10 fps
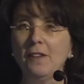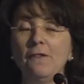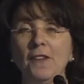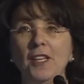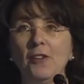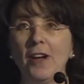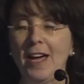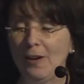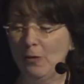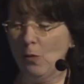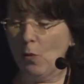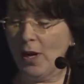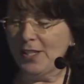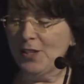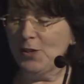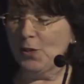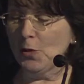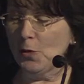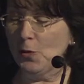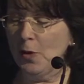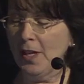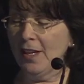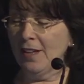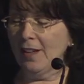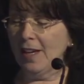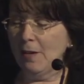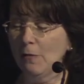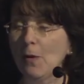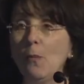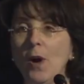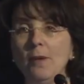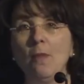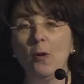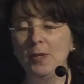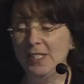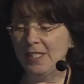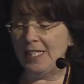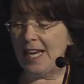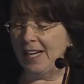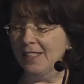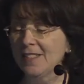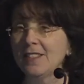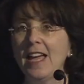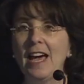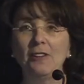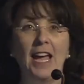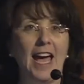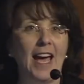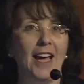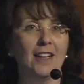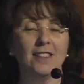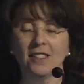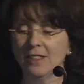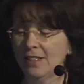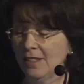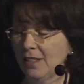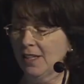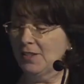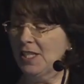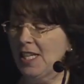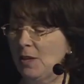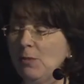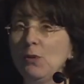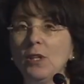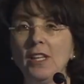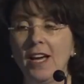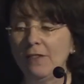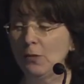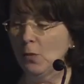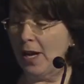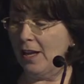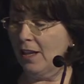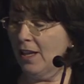figure out what to do from one moment to the next, how to act to keep you alive and well.